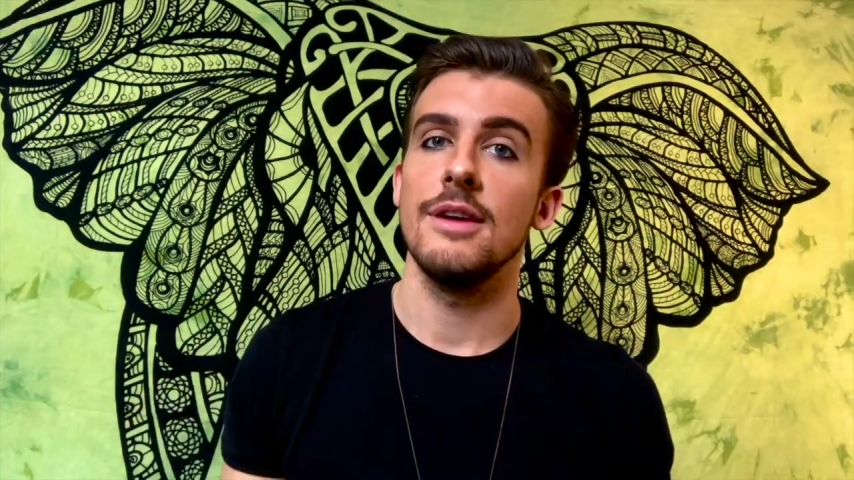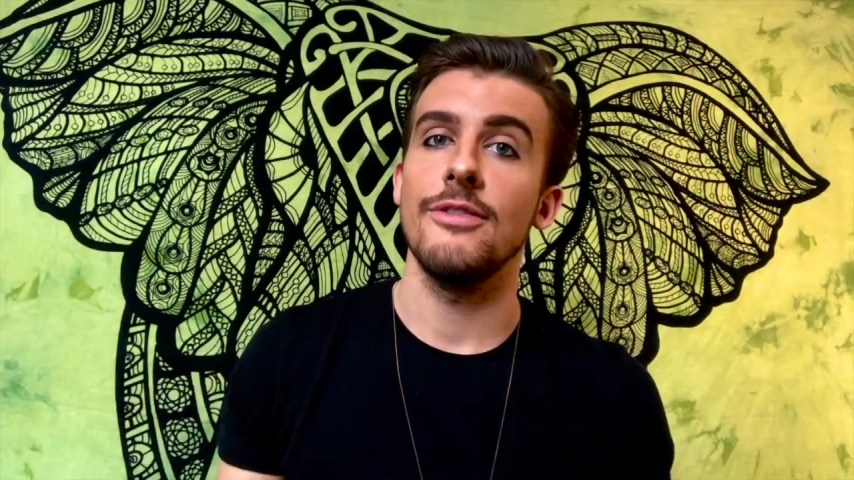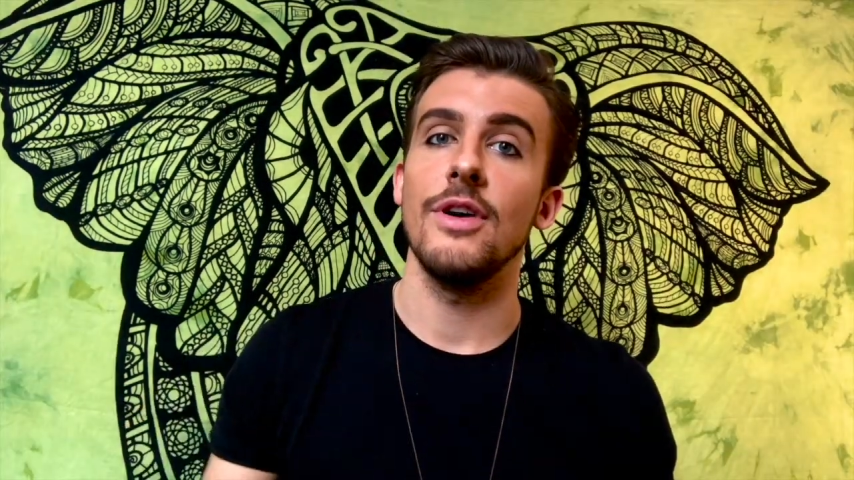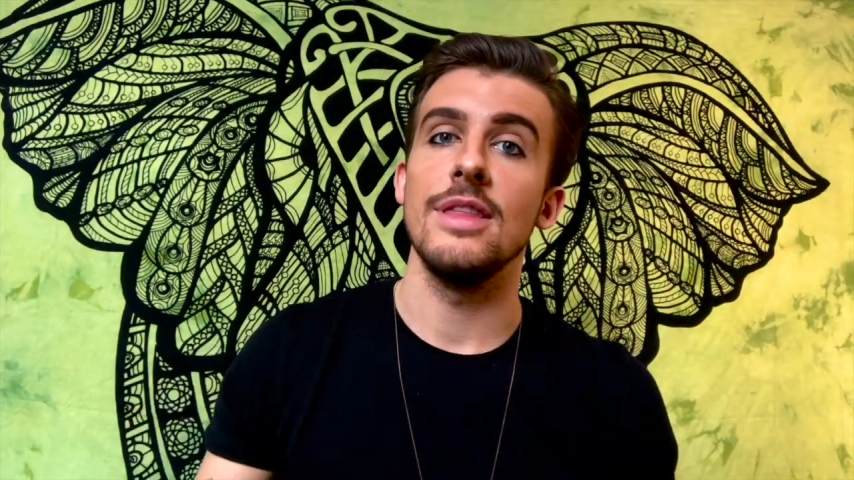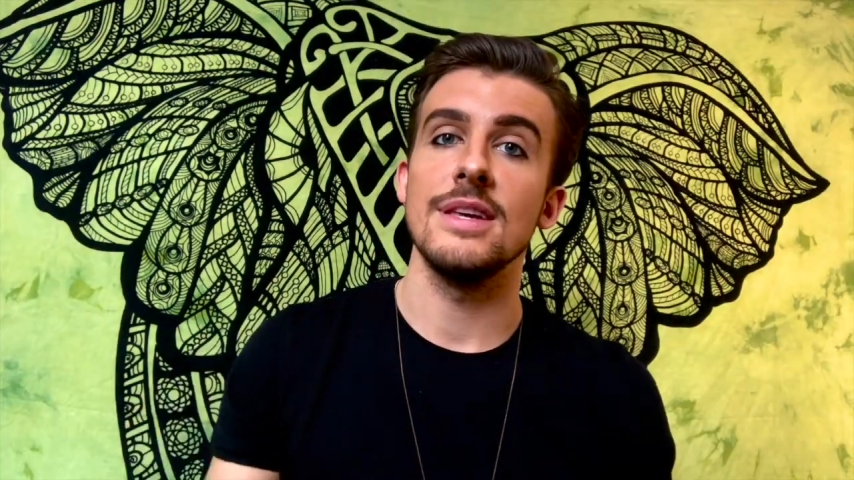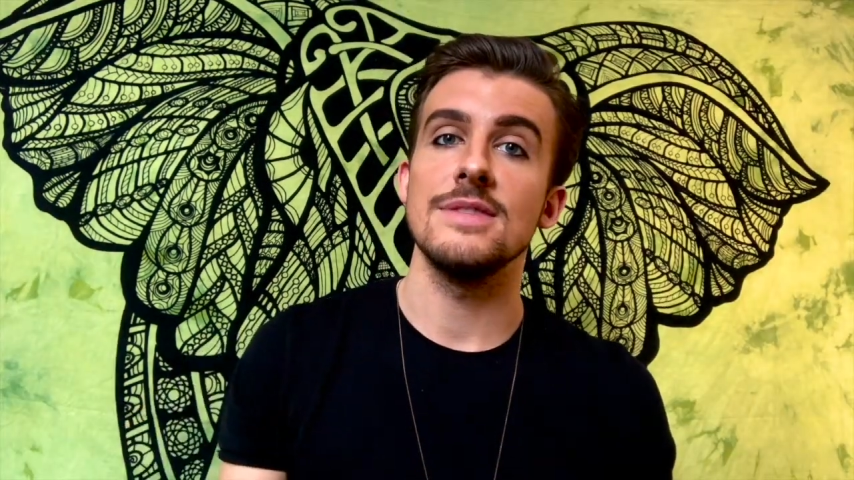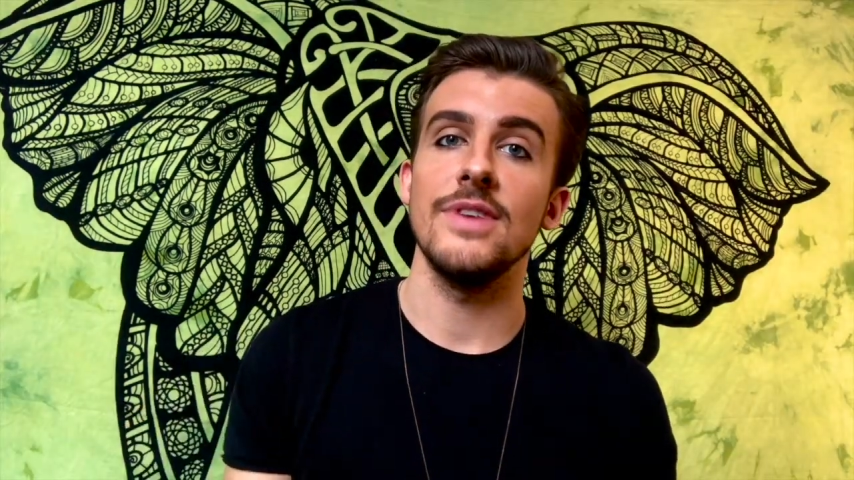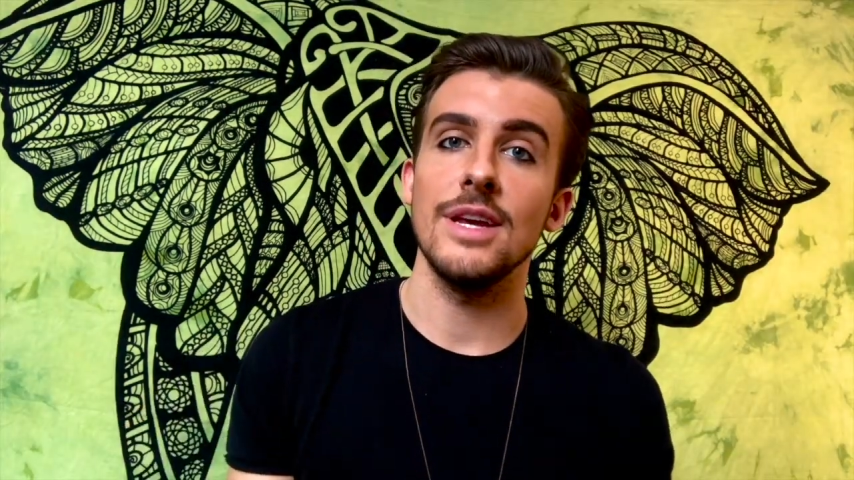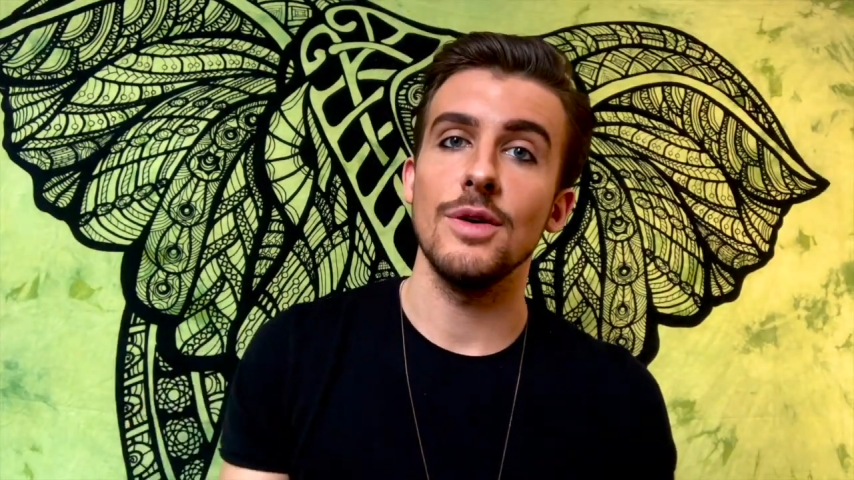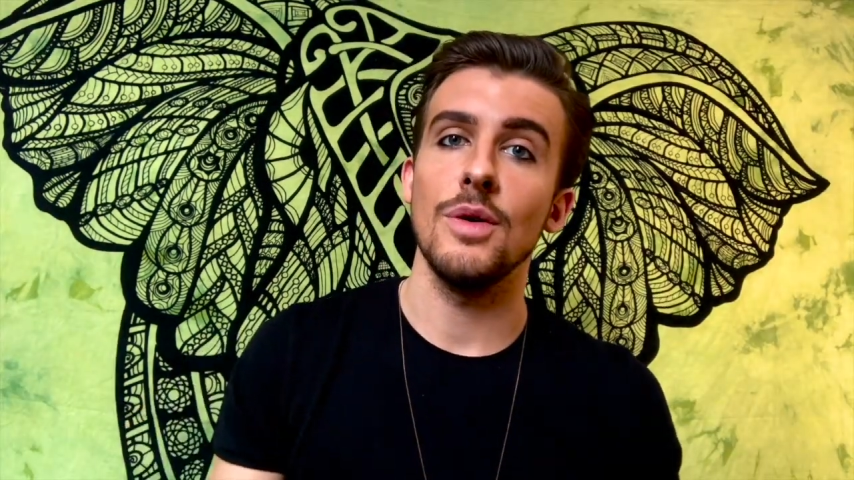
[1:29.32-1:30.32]
Therefore, in this
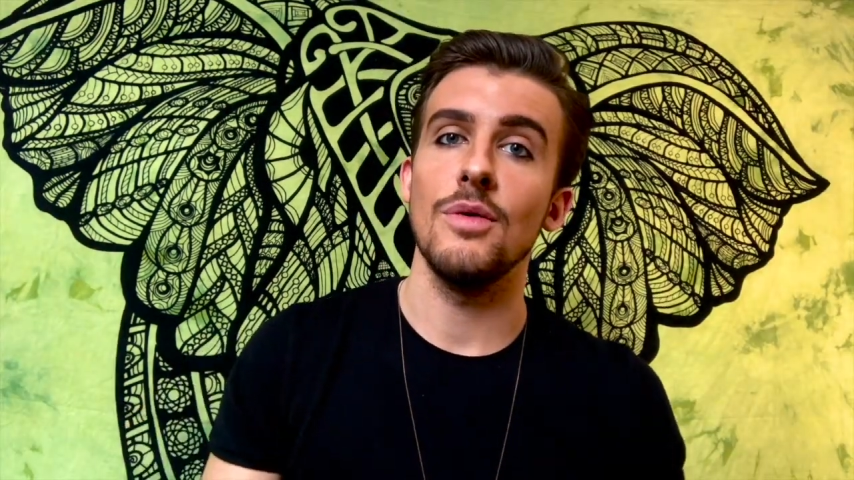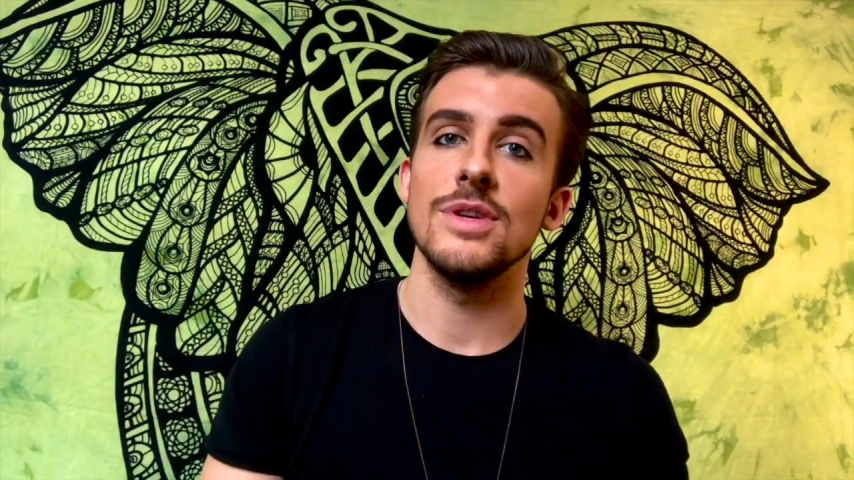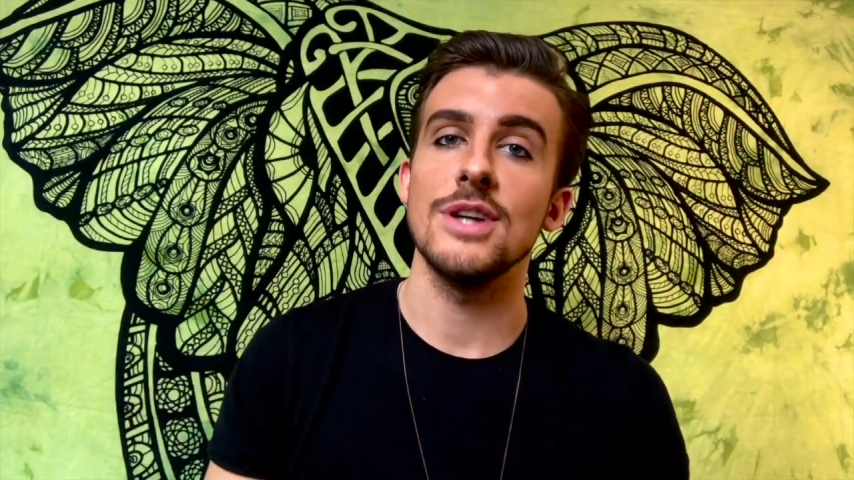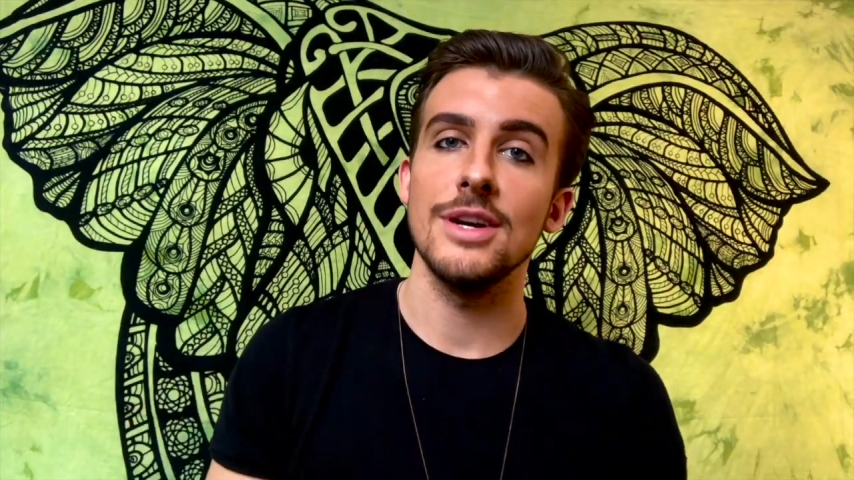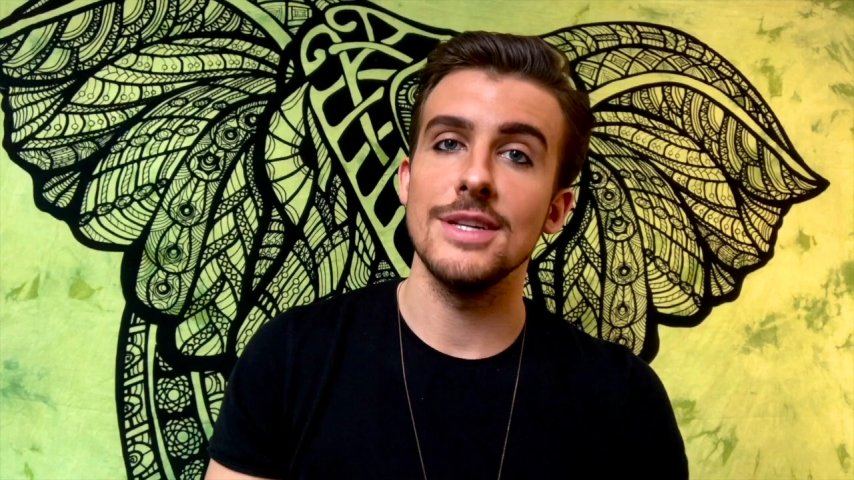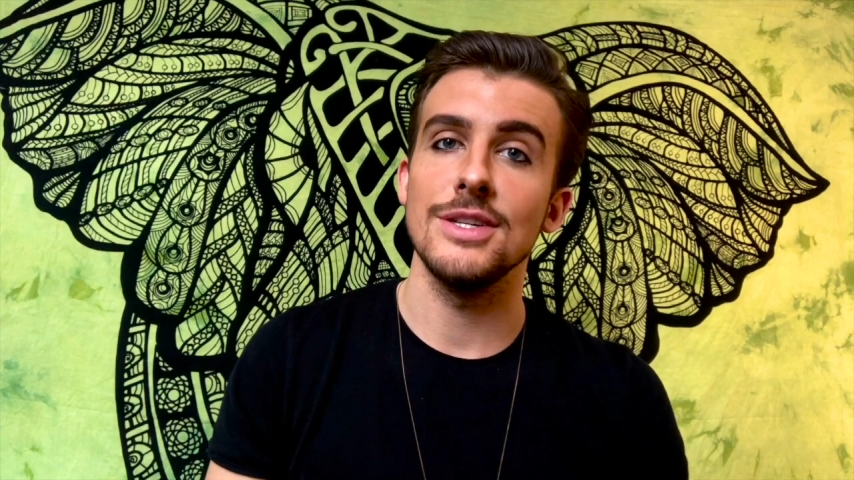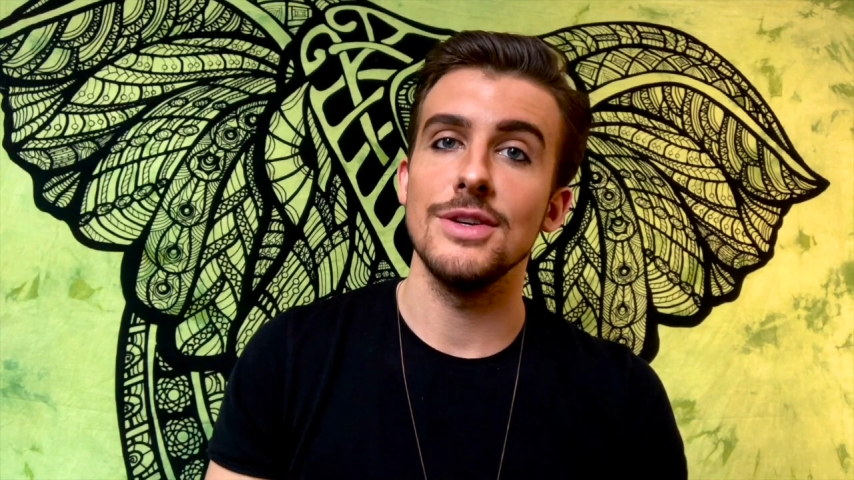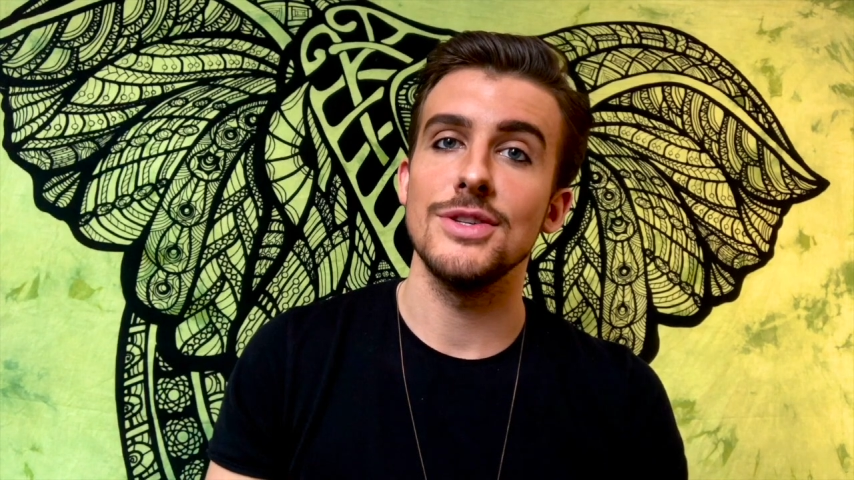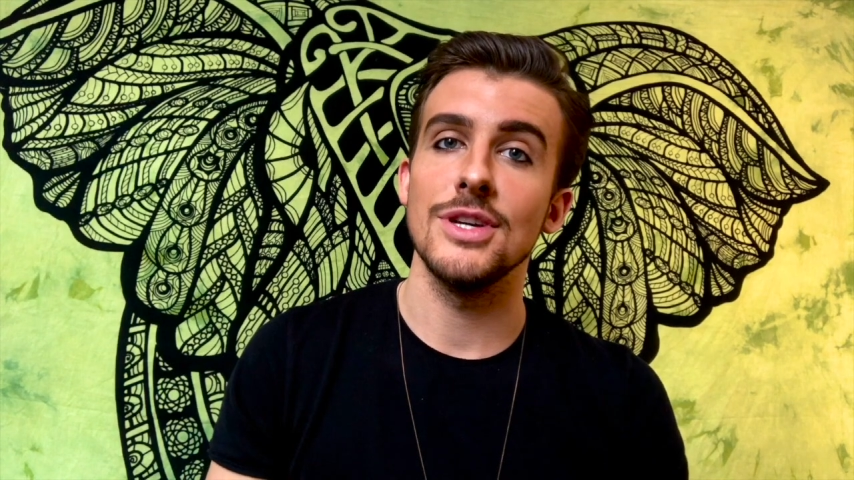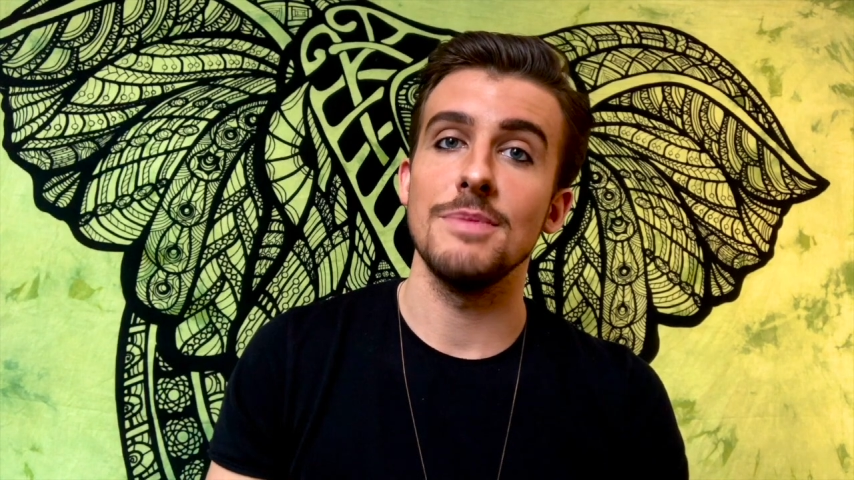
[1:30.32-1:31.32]
video, returning to
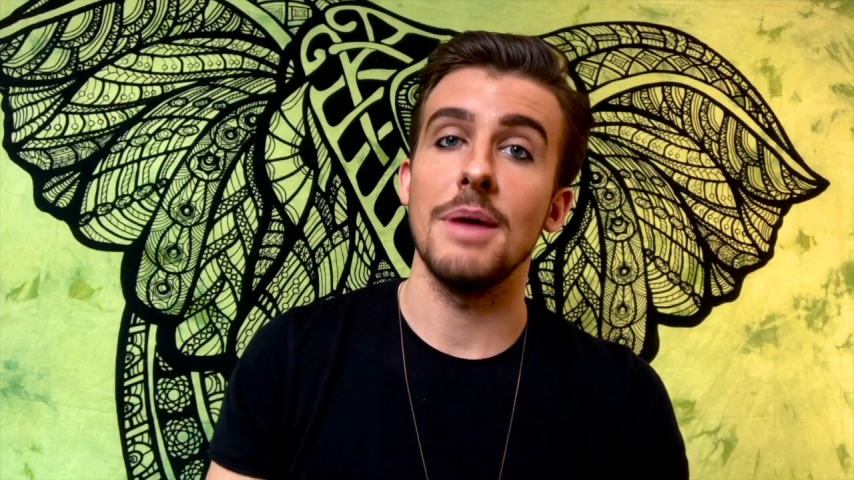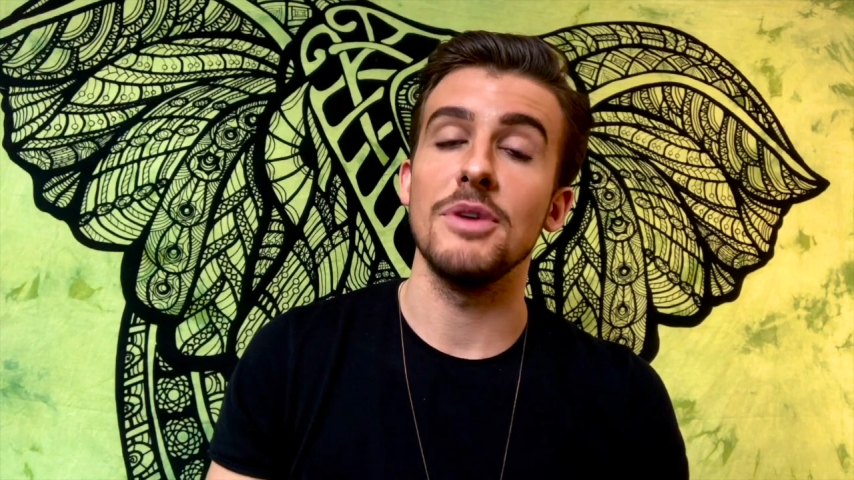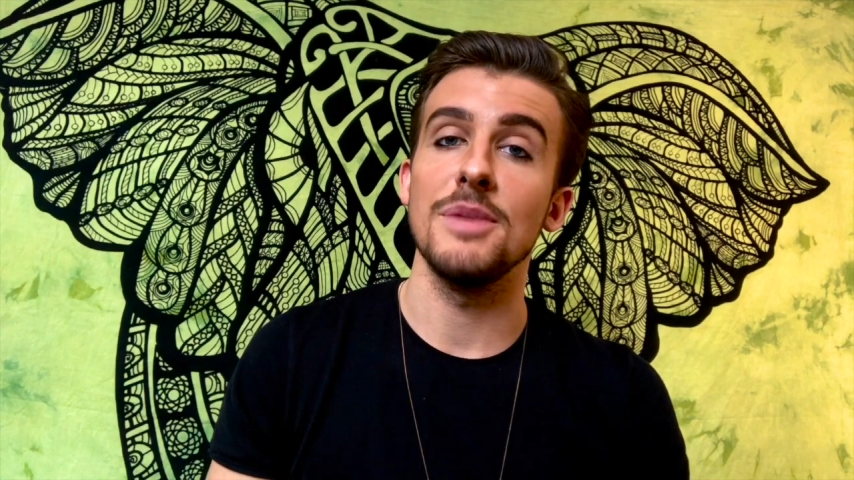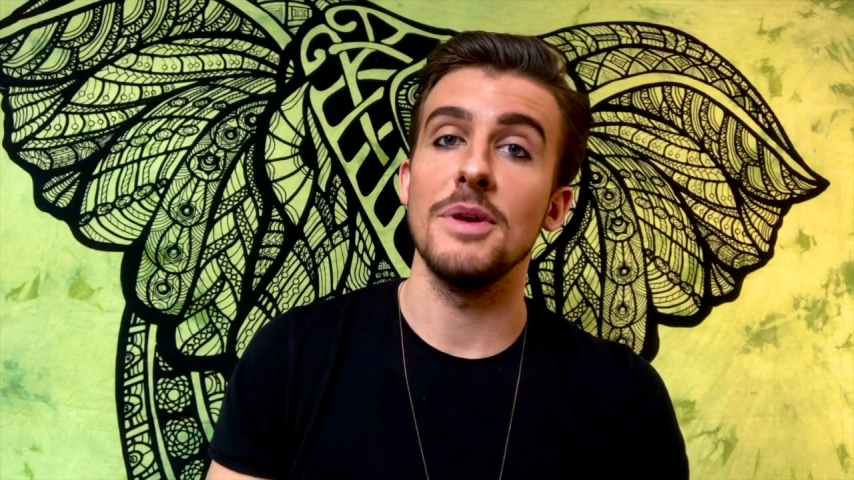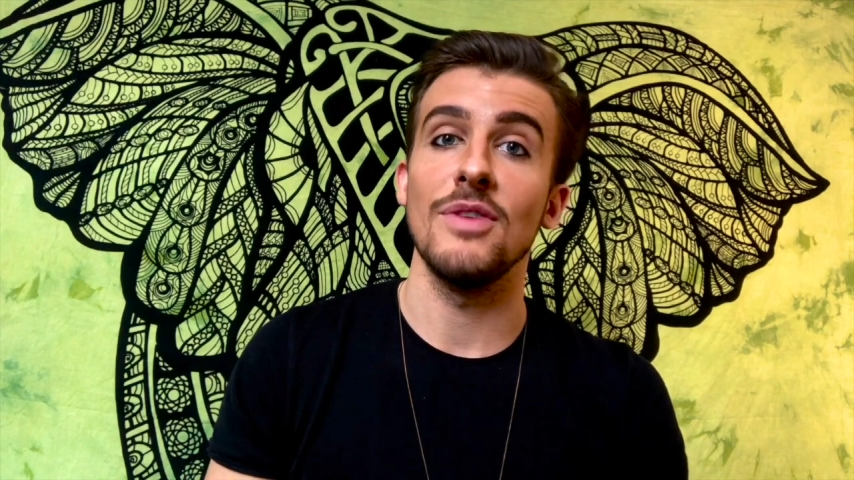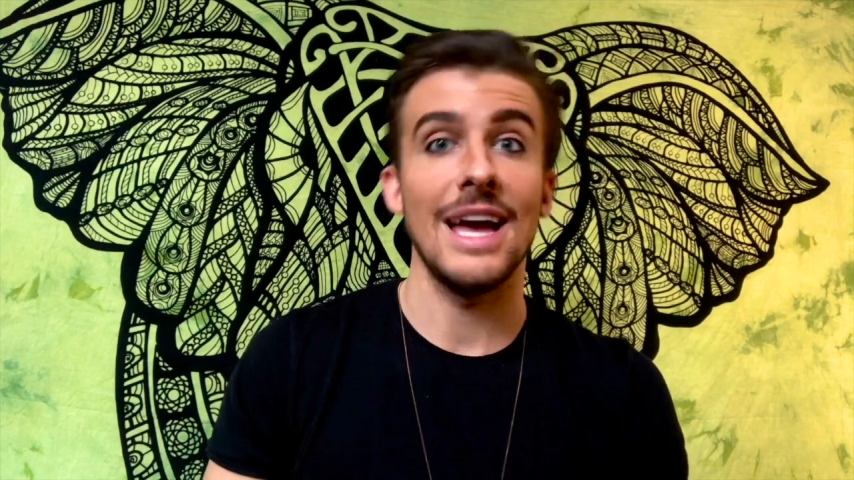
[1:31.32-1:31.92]
YouTube, I'm going to be